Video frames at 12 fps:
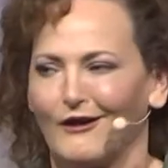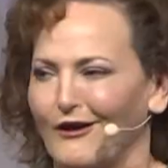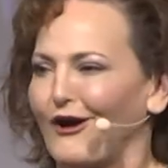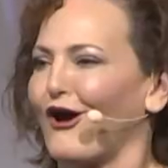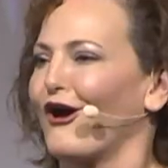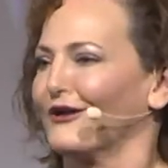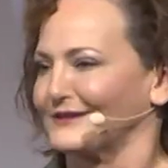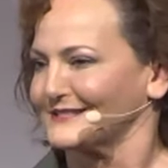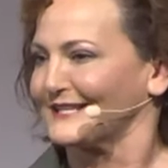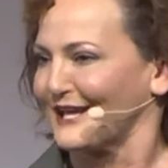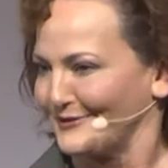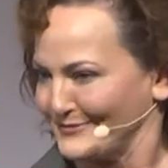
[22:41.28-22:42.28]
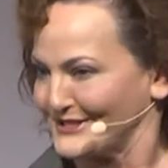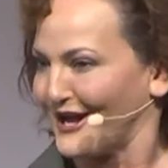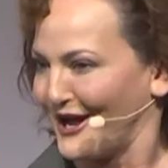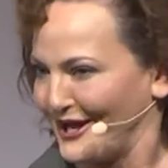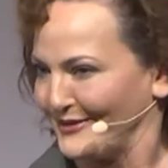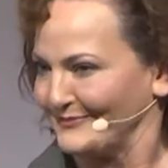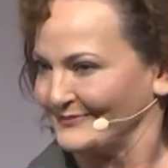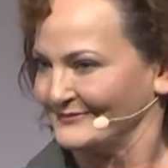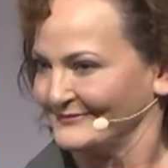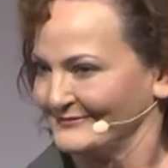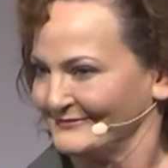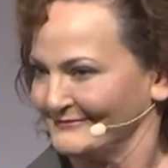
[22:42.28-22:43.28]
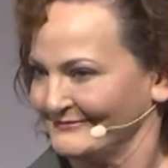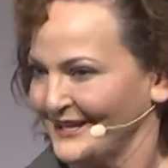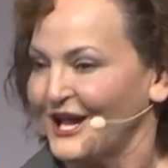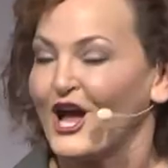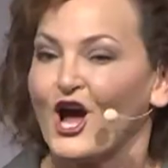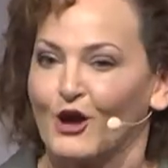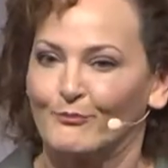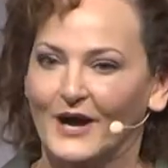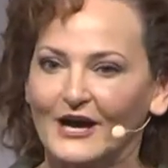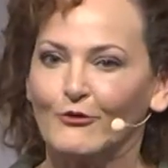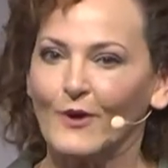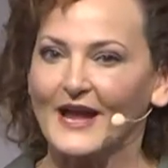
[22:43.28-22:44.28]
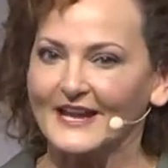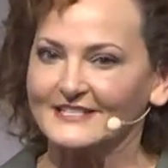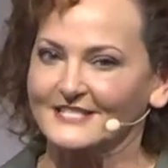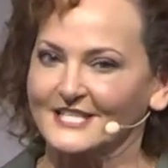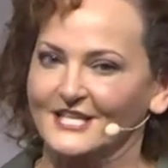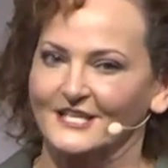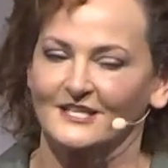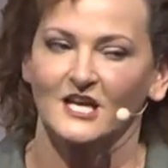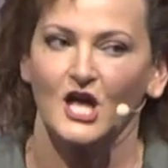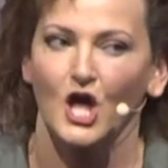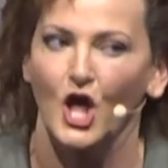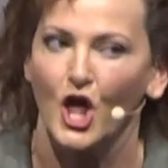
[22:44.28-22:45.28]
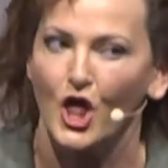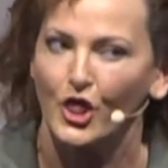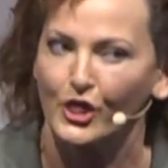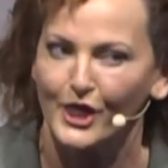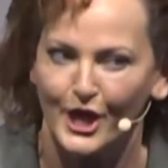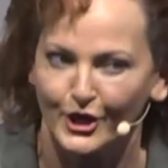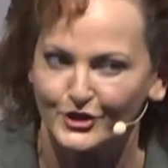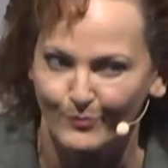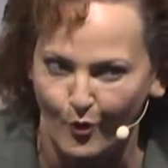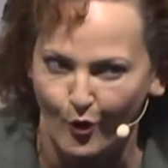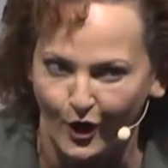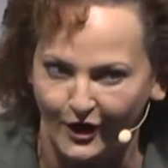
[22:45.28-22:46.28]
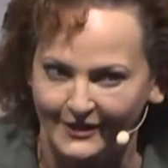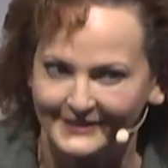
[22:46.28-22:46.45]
All at the same time. But wait! There's more.